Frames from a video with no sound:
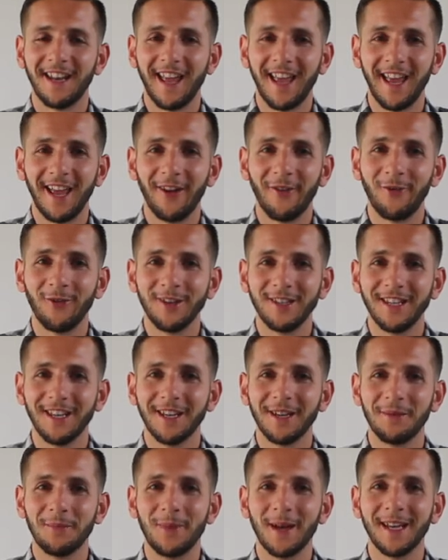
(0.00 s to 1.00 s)
an
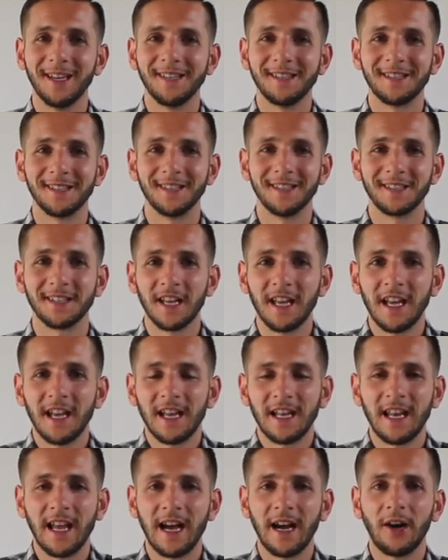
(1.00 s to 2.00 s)
everyday basis.
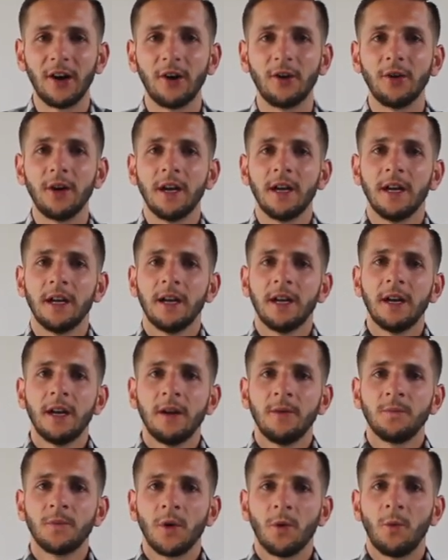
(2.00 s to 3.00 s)
Now,
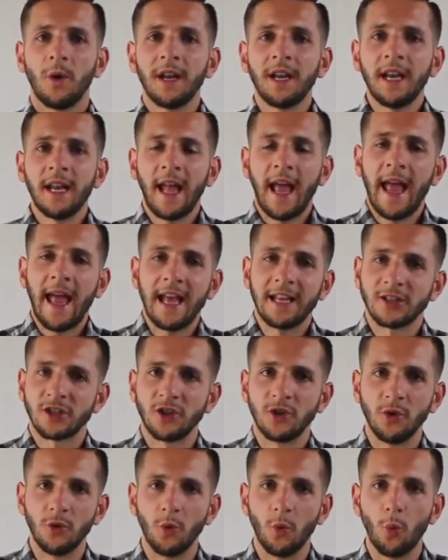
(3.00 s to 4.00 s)
wanted to ask
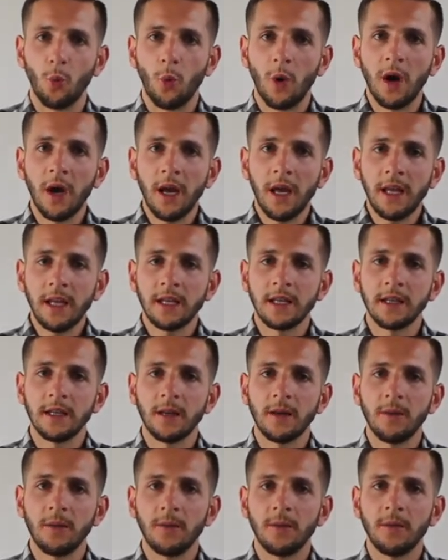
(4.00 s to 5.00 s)
you, what
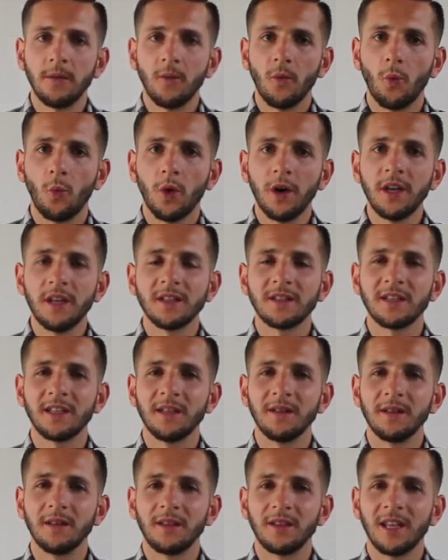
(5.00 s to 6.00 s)
what is
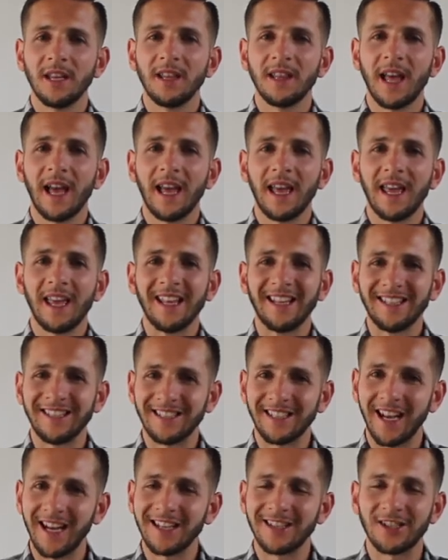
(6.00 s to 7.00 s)
the thing that
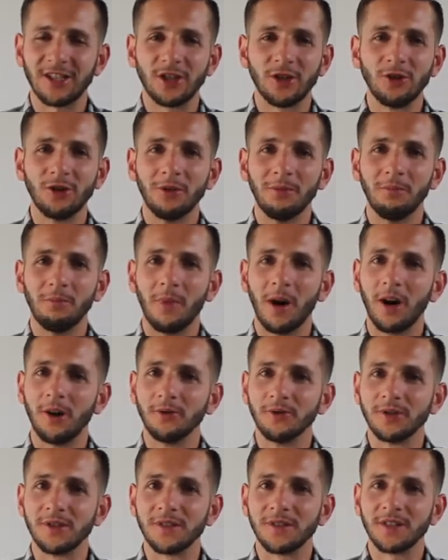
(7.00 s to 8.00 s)
excites you the
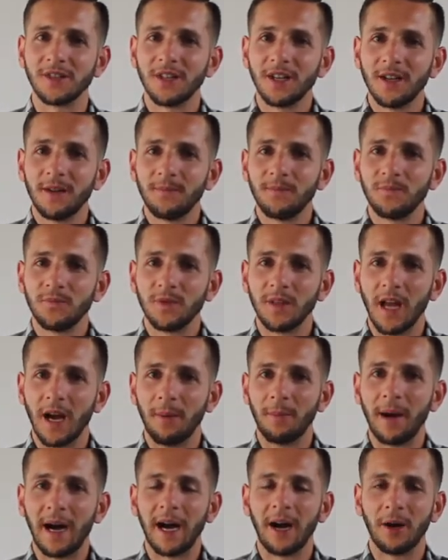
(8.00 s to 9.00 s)
most
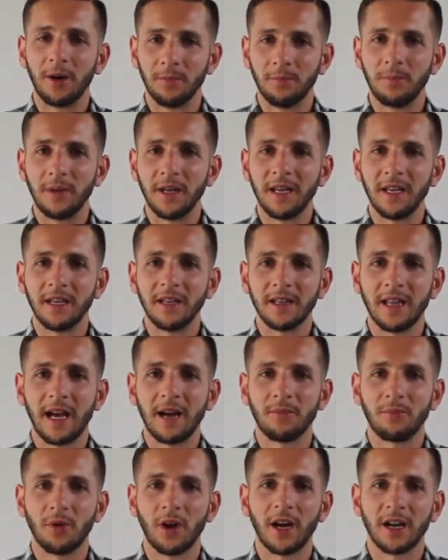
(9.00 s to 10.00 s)
about being
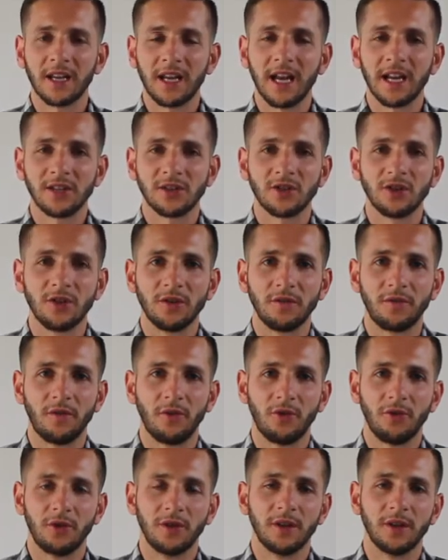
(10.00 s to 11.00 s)
that broadcaster
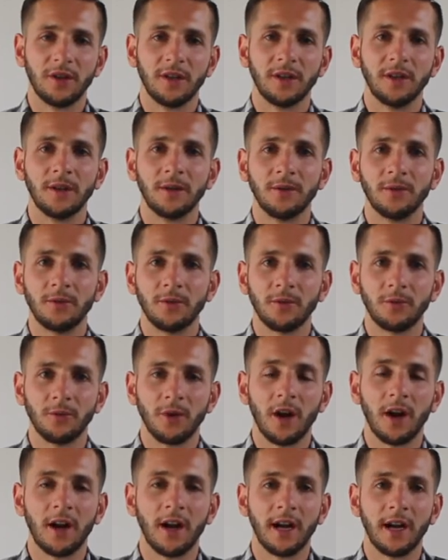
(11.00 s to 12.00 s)
for the
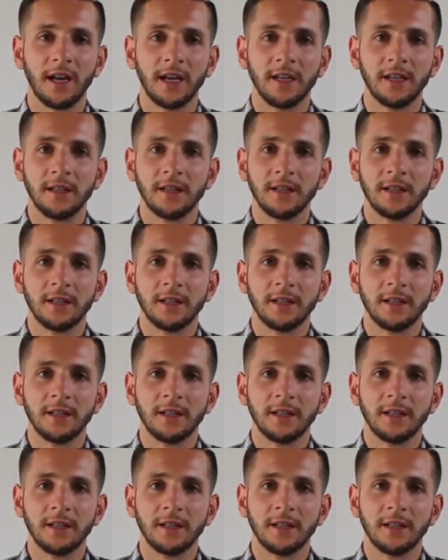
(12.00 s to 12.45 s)
Rawhide?